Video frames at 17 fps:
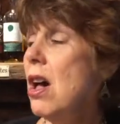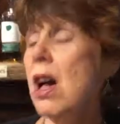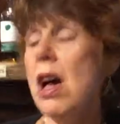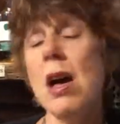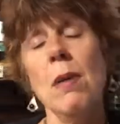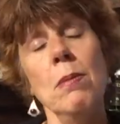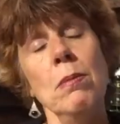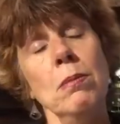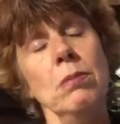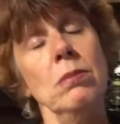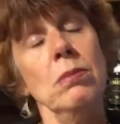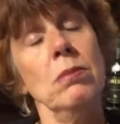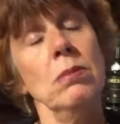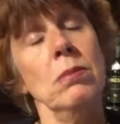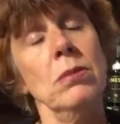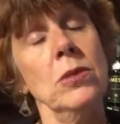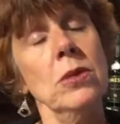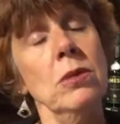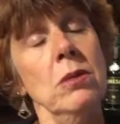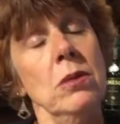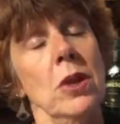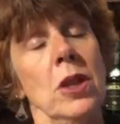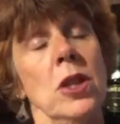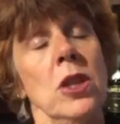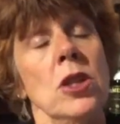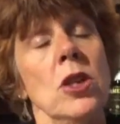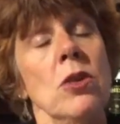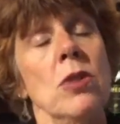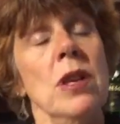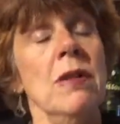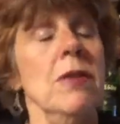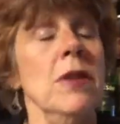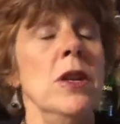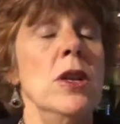don't
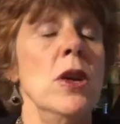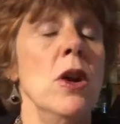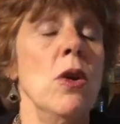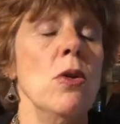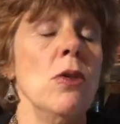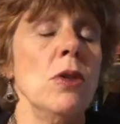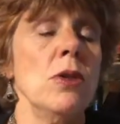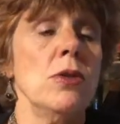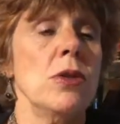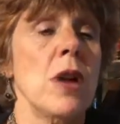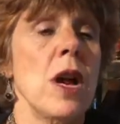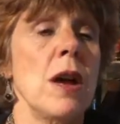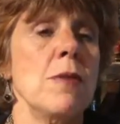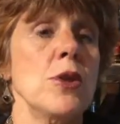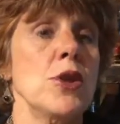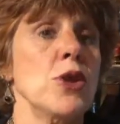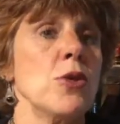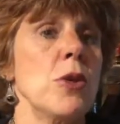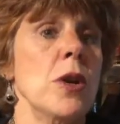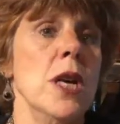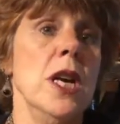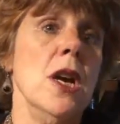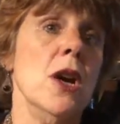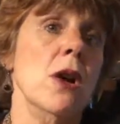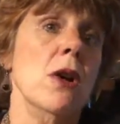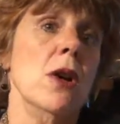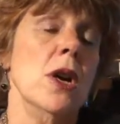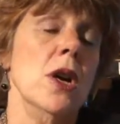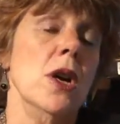even know there's an Irish store here.